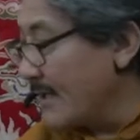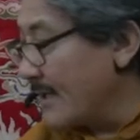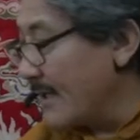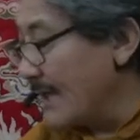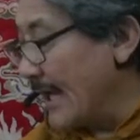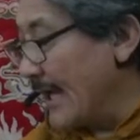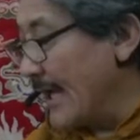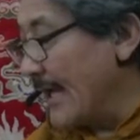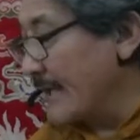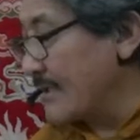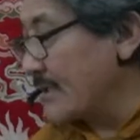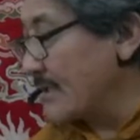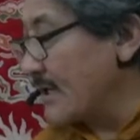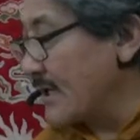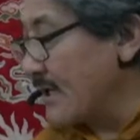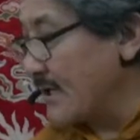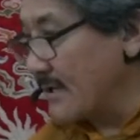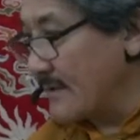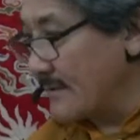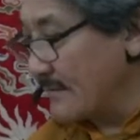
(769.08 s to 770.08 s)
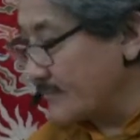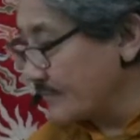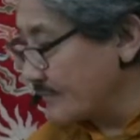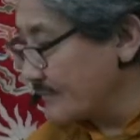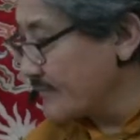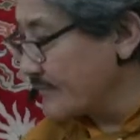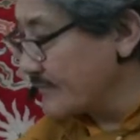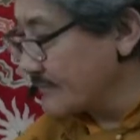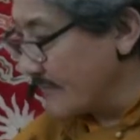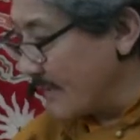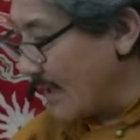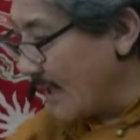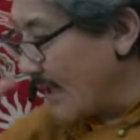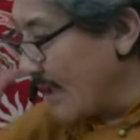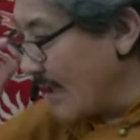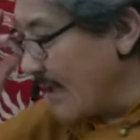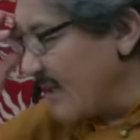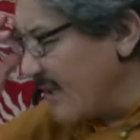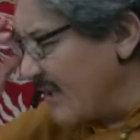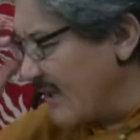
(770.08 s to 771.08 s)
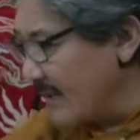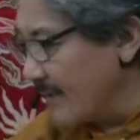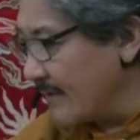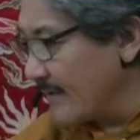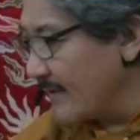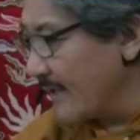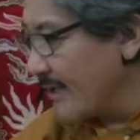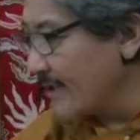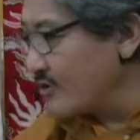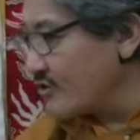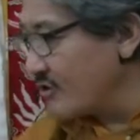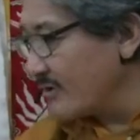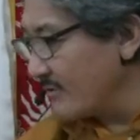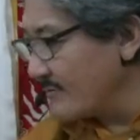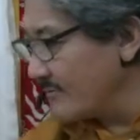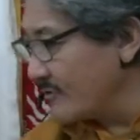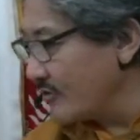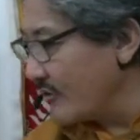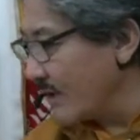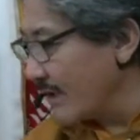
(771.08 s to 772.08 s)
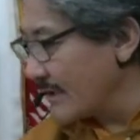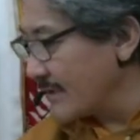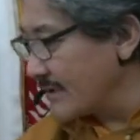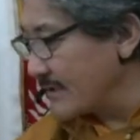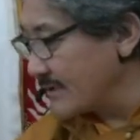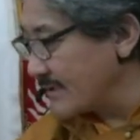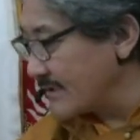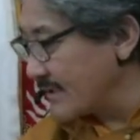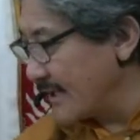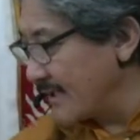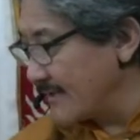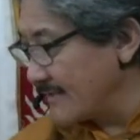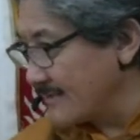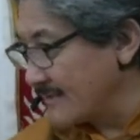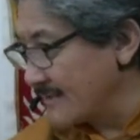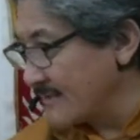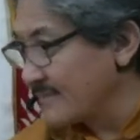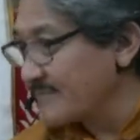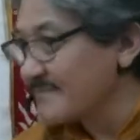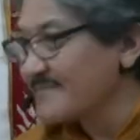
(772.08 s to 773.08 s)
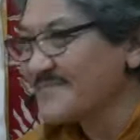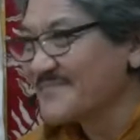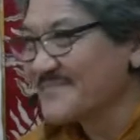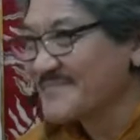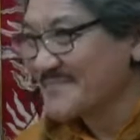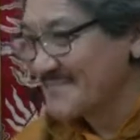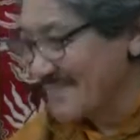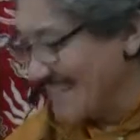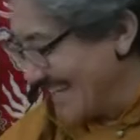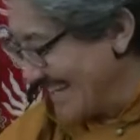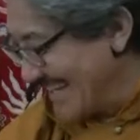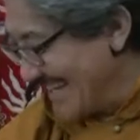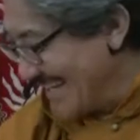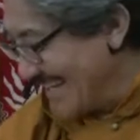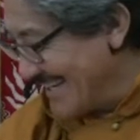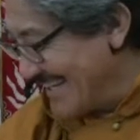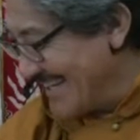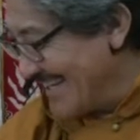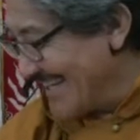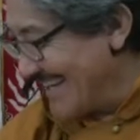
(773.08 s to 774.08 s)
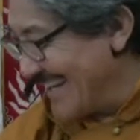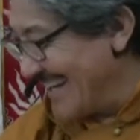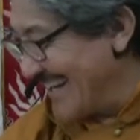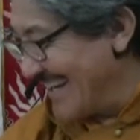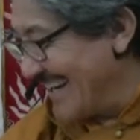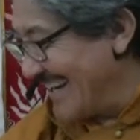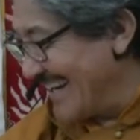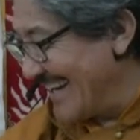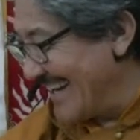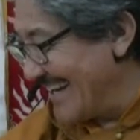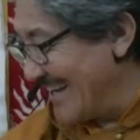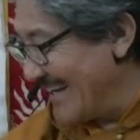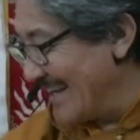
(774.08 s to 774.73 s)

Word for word: and uh, I presume you understand. Uh,